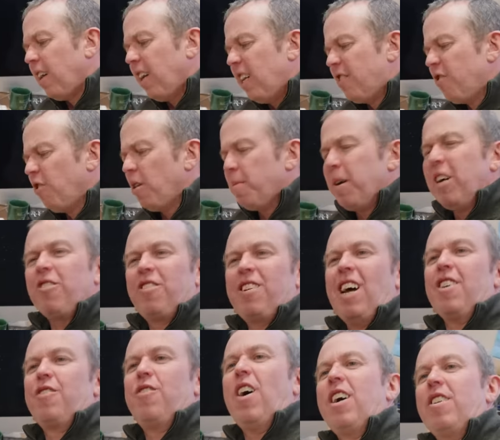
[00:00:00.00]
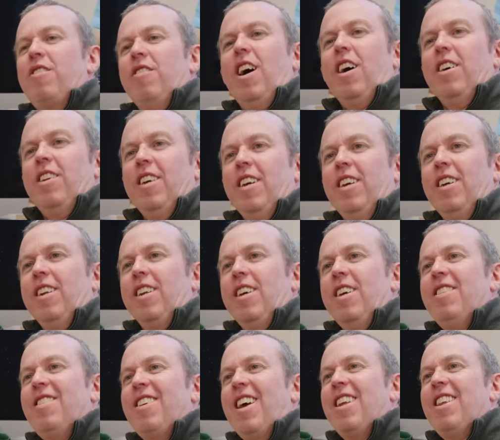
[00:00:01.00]
It's all a bit unsatisfactory, I think,
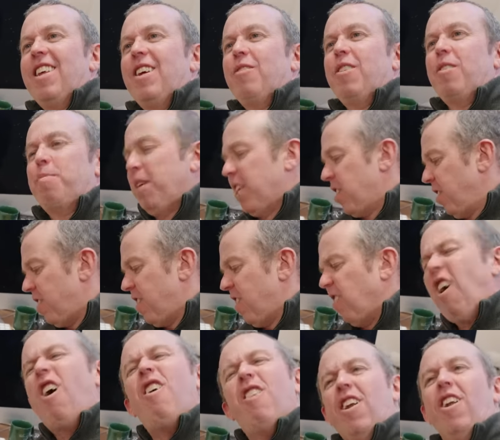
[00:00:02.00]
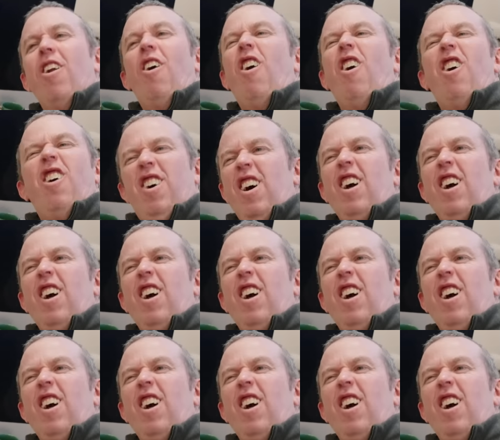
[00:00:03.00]
this. I think because there are a lot.